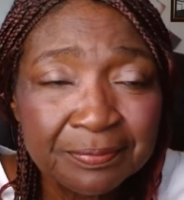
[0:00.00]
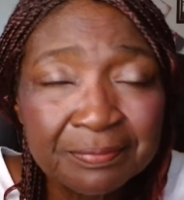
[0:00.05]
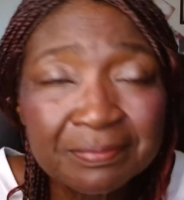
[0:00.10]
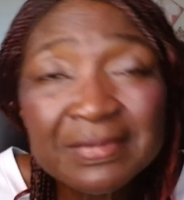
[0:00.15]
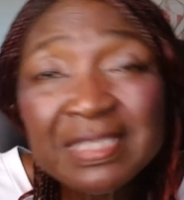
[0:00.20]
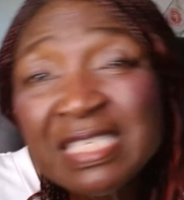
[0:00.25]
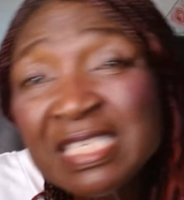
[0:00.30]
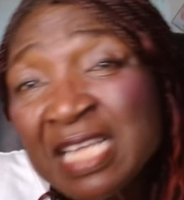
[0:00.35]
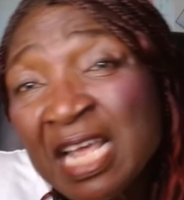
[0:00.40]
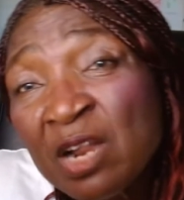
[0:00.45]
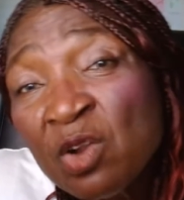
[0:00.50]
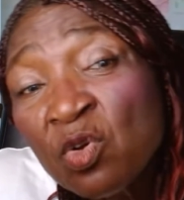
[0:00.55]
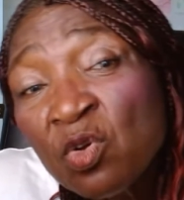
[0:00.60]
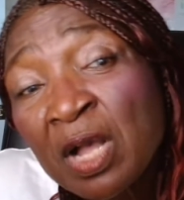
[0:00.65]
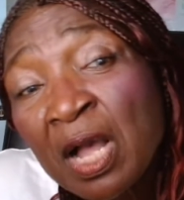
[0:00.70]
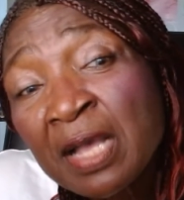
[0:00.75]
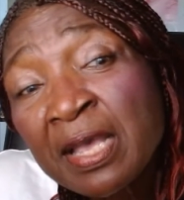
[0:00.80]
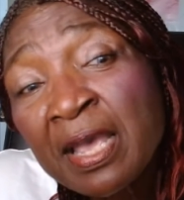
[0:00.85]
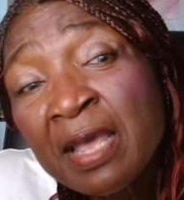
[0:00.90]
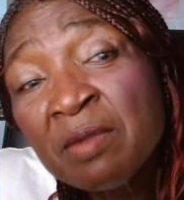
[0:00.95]
He said, "Look
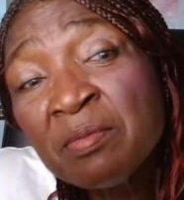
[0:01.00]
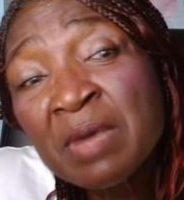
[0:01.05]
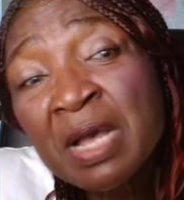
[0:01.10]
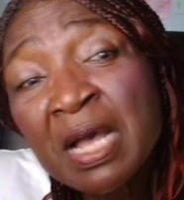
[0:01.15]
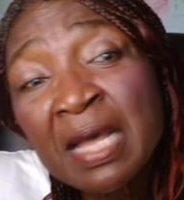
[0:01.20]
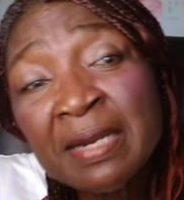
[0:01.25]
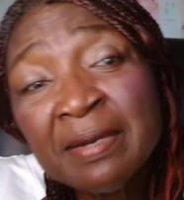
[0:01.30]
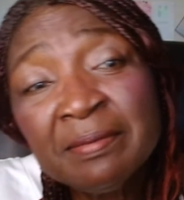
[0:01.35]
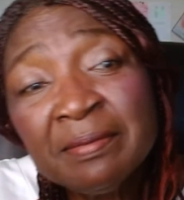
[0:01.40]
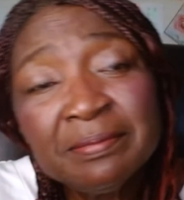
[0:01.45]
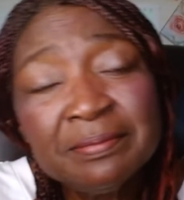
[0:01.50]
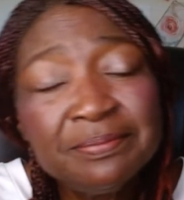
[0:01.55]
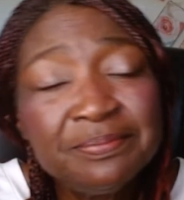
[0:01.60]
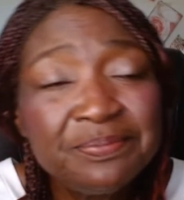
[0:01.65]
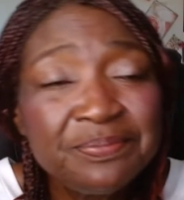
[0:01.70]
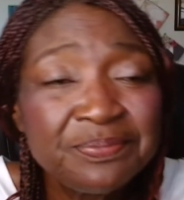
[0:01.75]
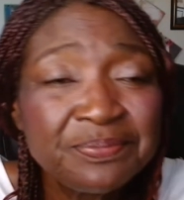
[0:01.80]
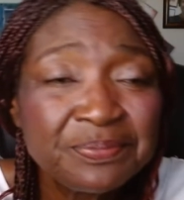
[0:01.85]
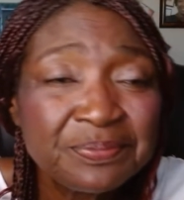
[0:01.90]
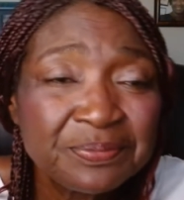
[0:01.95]
again, man.
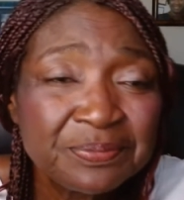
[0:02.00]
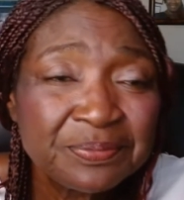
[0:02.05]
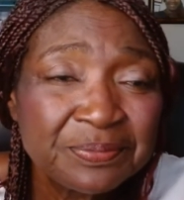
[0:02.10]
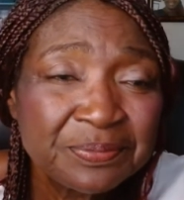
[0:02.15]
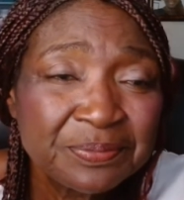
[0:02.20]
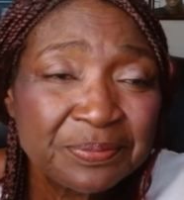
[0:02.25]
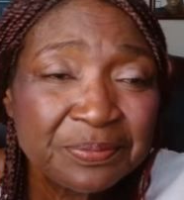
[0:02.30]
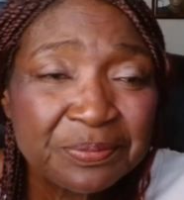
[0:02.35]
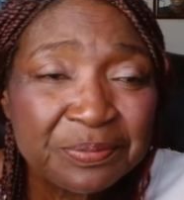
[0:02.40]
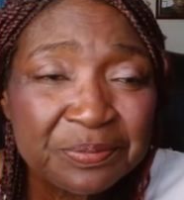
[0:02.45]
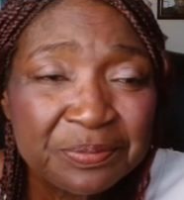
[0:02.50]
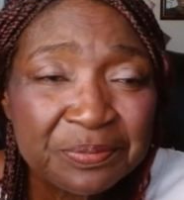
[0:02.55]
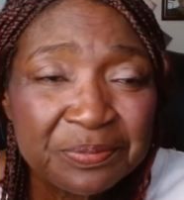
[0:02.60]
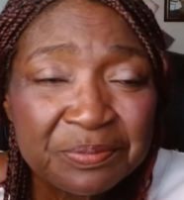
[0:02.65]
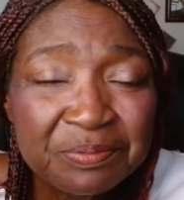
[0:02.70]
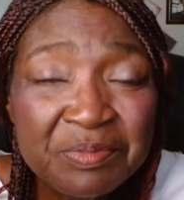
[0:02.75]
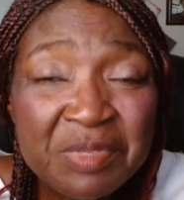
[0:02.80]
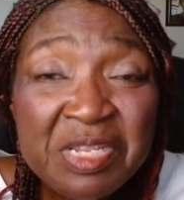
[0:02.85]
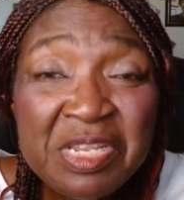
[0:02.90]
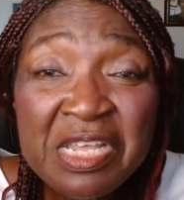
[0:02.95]

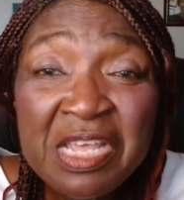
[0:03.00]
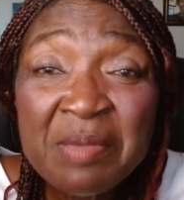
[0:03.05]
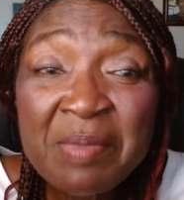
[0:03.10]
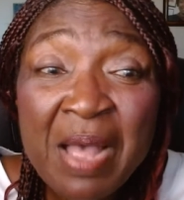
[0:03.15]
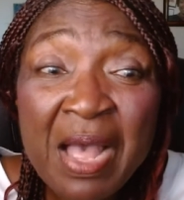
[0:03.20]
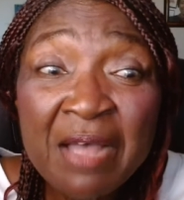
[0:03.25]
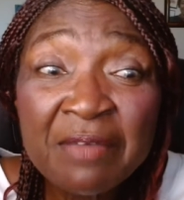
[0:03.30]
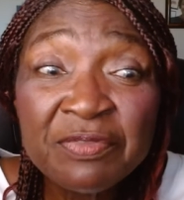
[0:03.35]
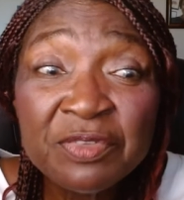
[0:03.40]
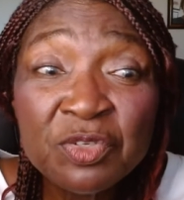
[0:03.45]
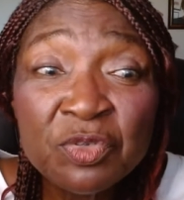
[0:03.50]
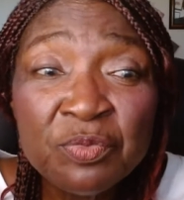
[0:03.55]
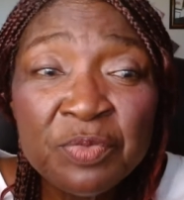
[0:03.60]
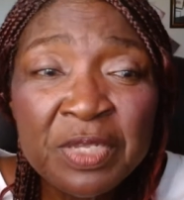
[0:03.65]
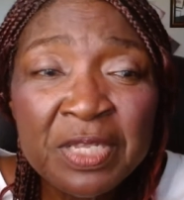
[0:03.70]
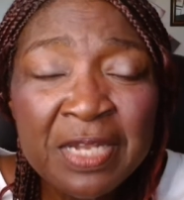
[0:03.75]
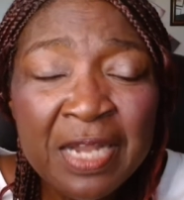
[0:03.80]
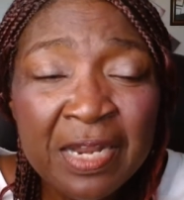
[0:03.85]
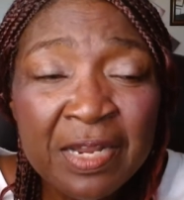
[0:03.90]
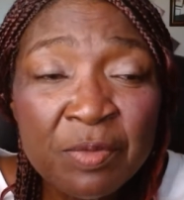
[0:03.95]
My name have to
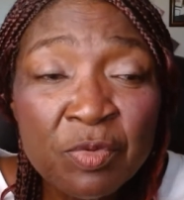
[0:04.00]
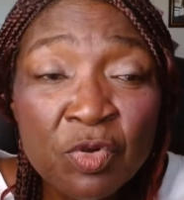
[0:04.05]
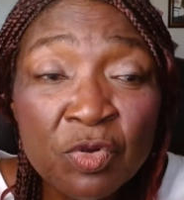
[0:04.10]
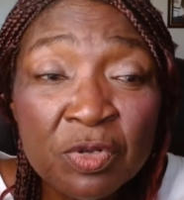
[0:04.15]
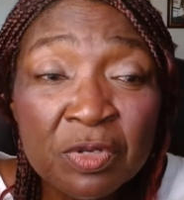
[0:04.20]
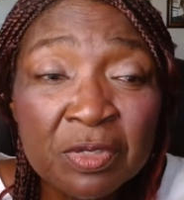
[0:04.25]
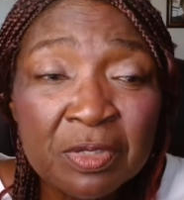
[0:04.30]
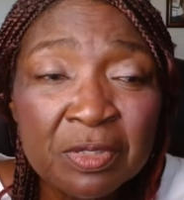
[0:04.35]
be in the book."